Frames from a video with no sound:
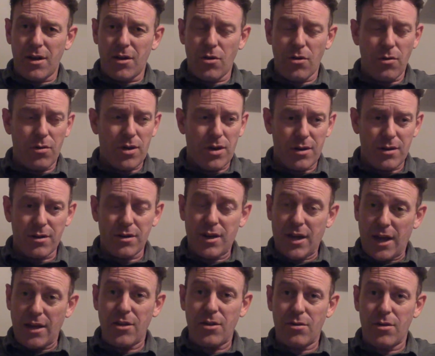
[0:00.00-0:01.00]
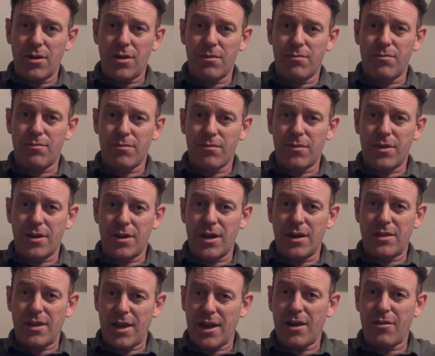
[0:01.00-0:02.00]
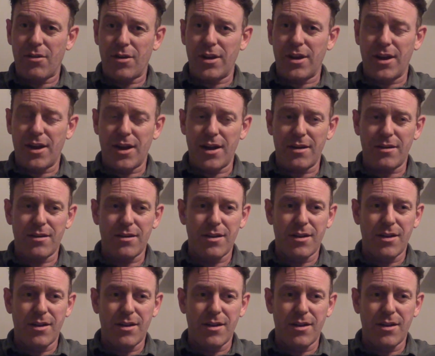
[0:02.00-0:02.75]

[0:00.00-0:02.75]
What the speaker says: who can get the hair on your head.